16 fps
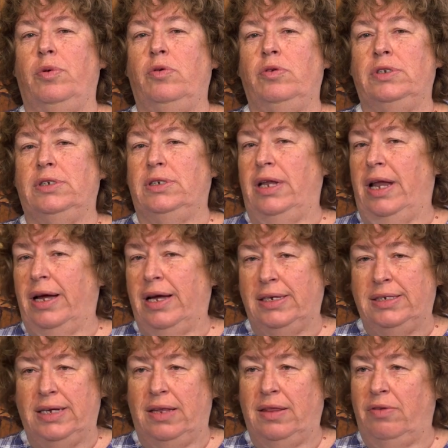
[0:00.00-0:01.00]
because, like I
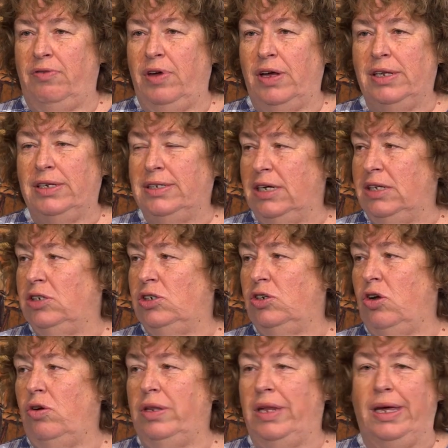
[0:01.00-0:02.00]
said, the vehicles get
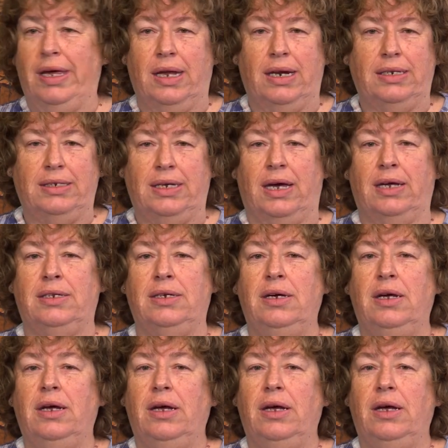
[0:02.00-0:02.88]
stoned, they get attacked.